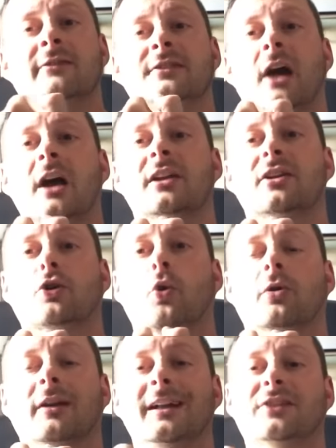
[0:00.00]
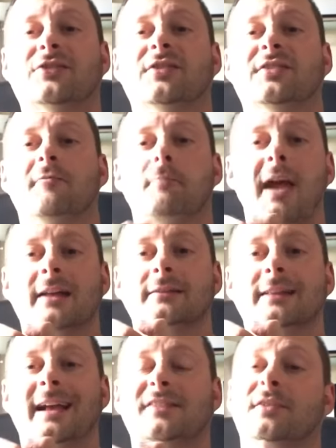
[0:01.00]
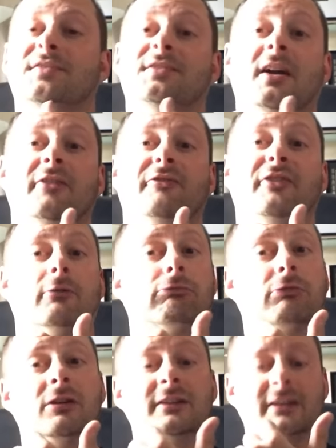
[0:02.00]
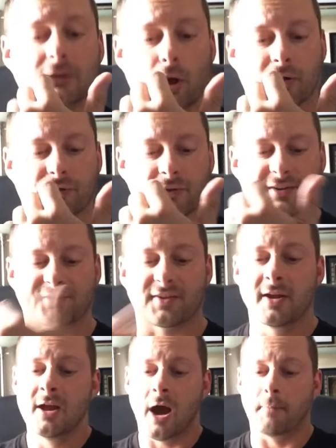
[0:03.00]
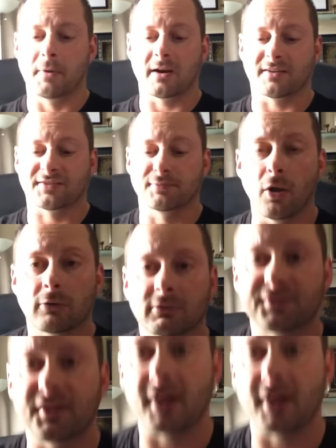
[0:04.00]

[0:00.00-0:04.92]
you have nine and a quarter inches of band length, so this is going to fit a really large wrist. Uh, but on a smaller wrist